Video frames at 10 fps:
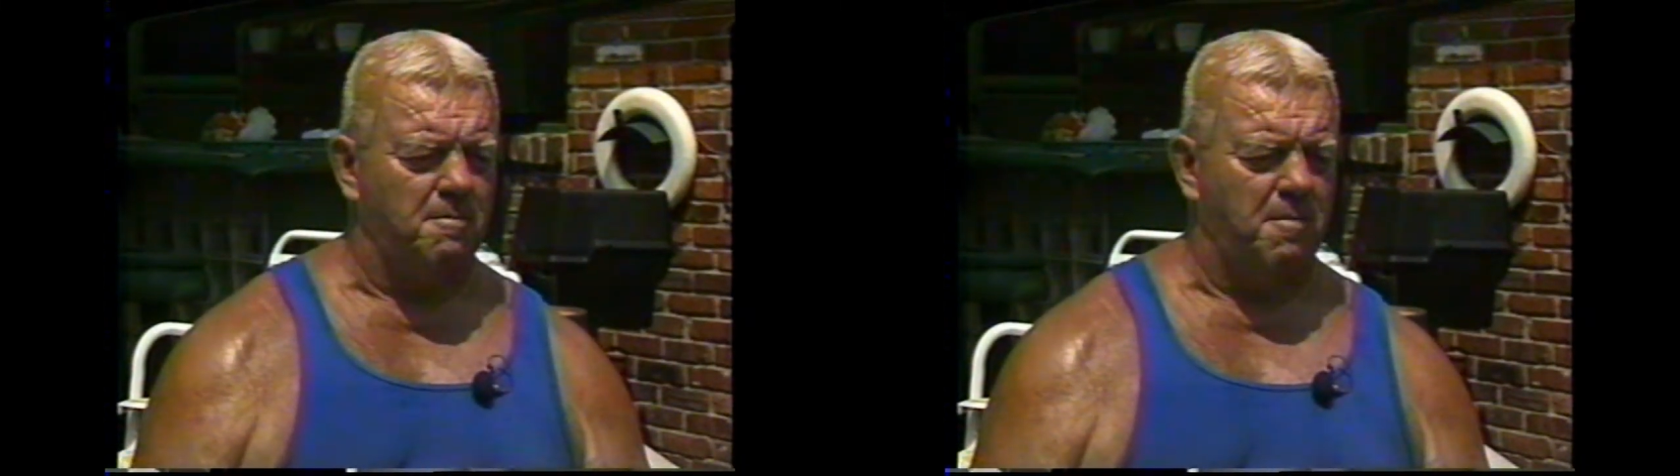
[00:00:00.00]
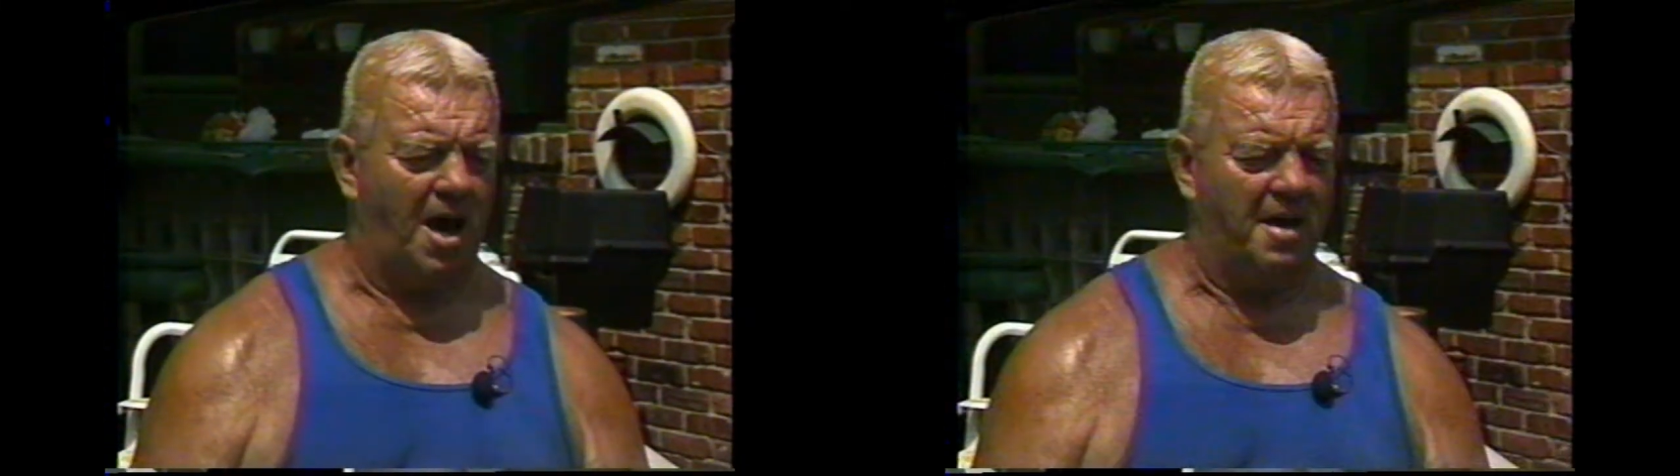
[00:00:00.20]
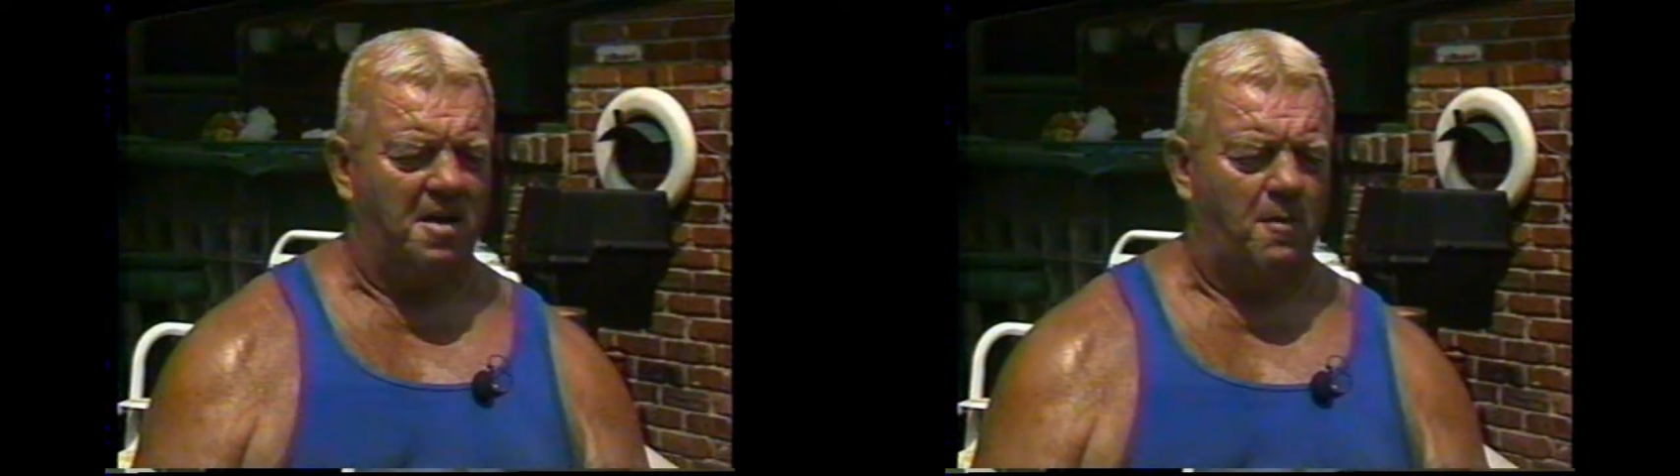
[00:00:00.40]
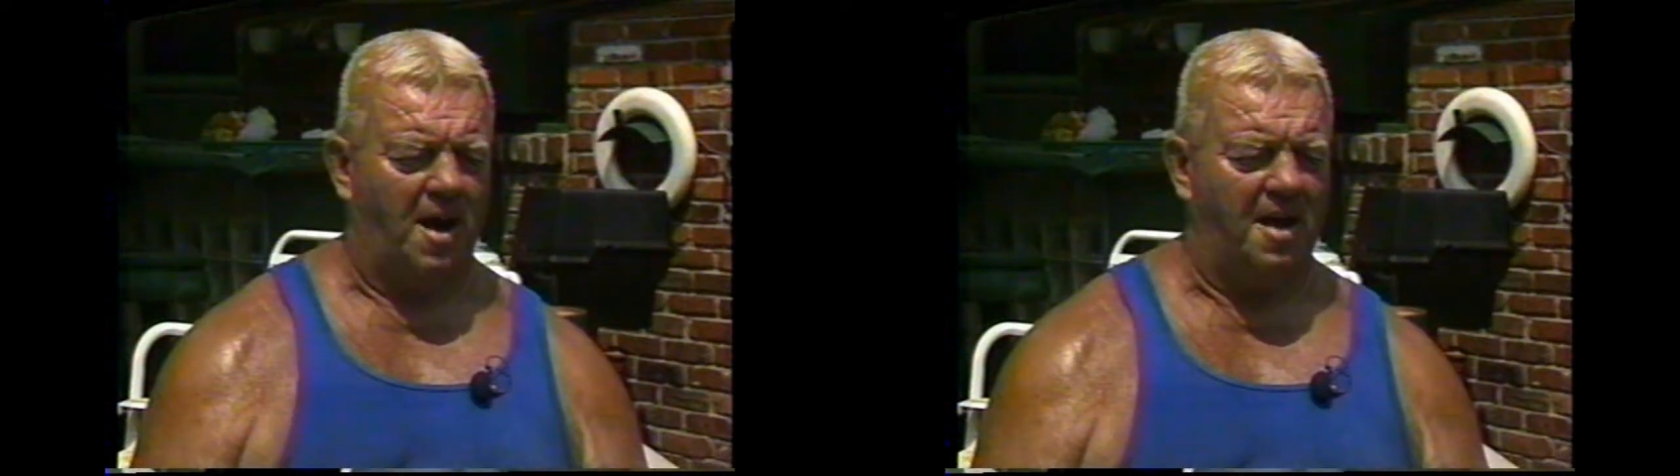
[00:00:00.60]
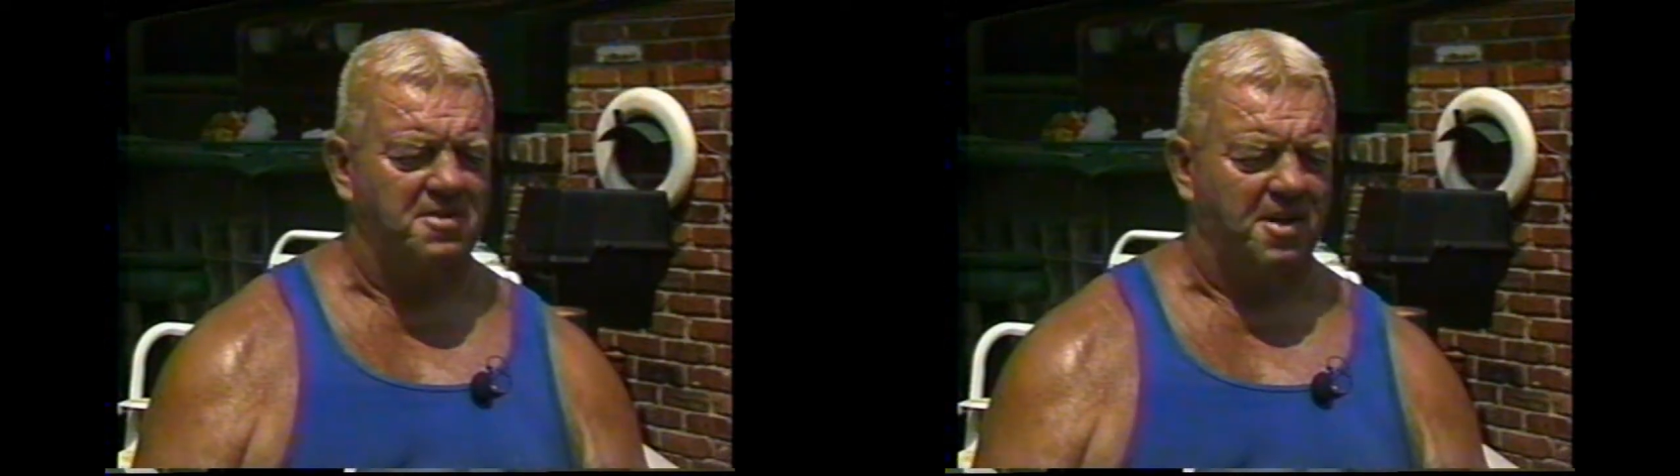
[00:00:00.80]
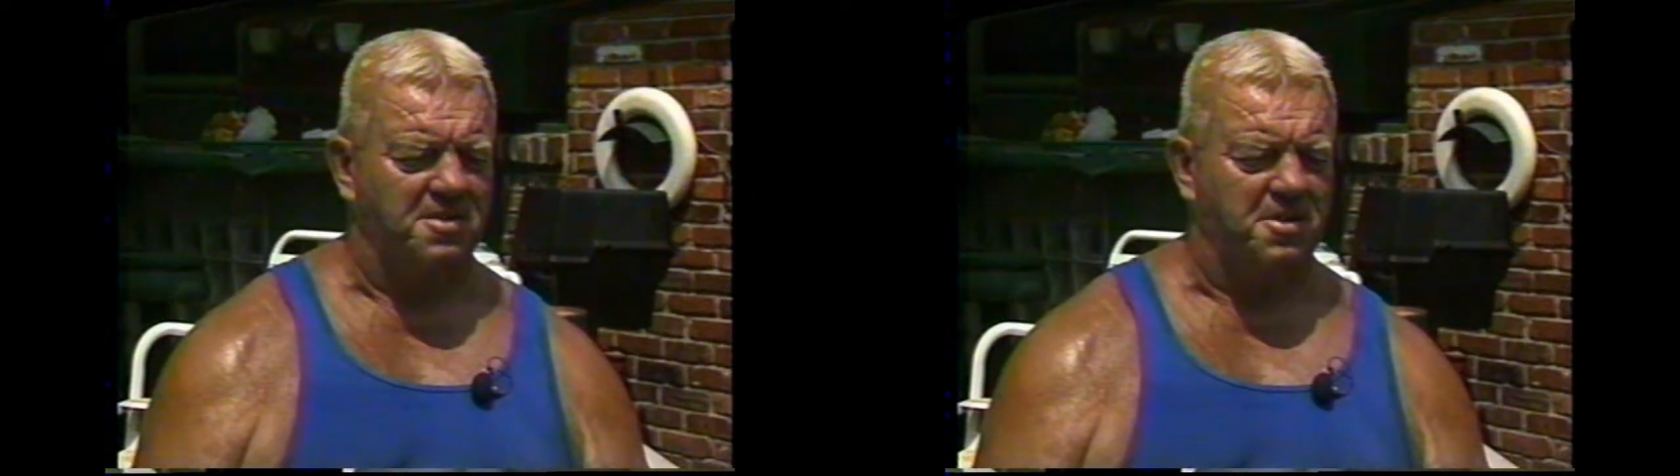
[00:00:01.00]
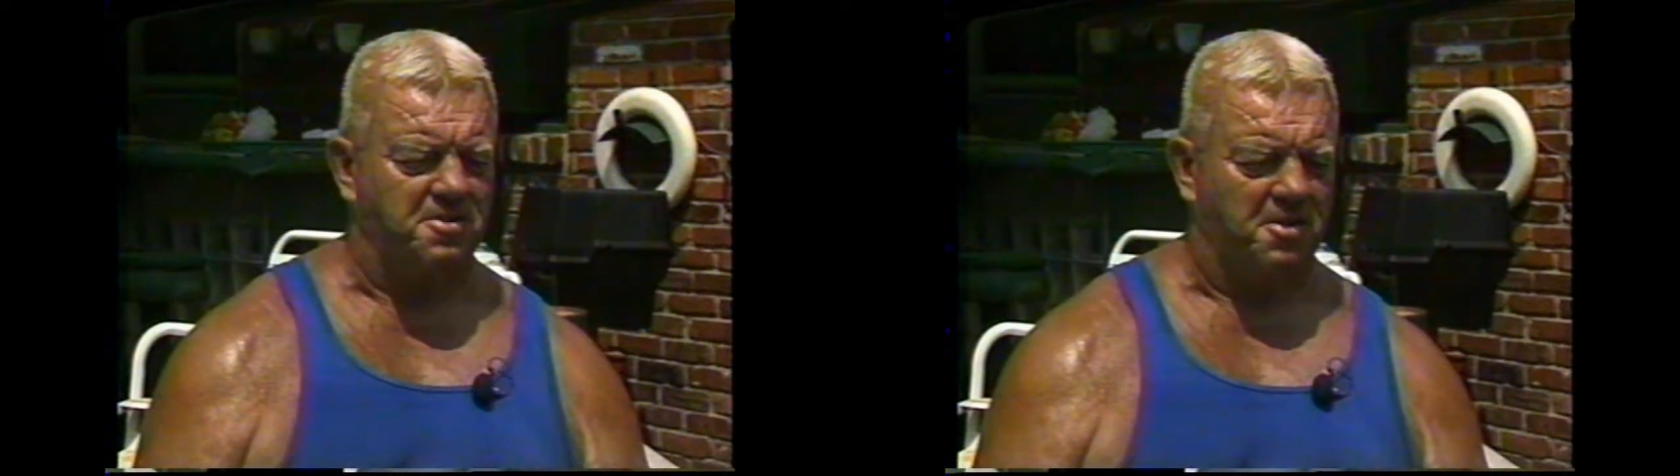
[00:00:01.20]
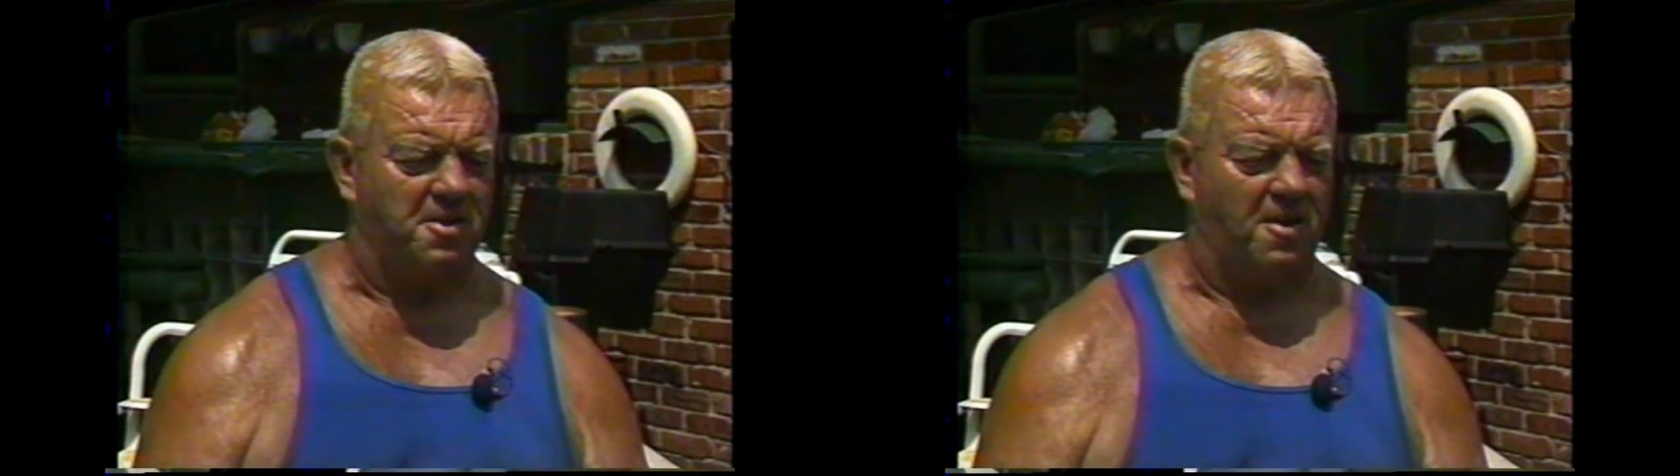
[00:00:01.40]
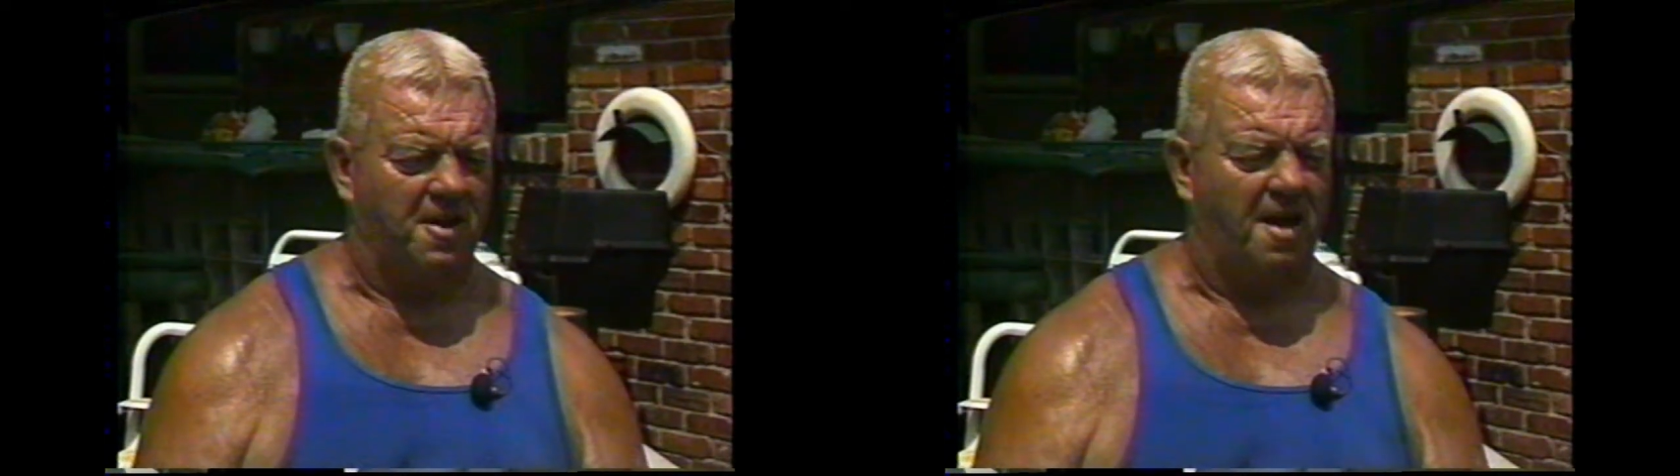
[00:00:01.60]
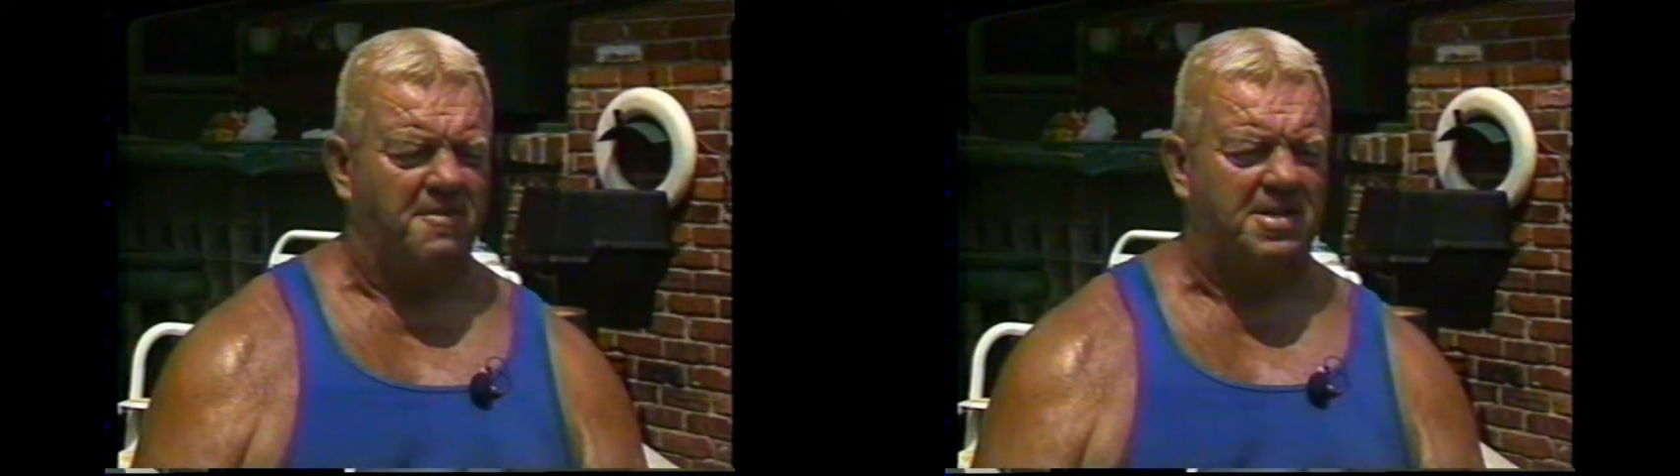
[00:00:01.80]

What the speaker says: body-wise, is that you don't have the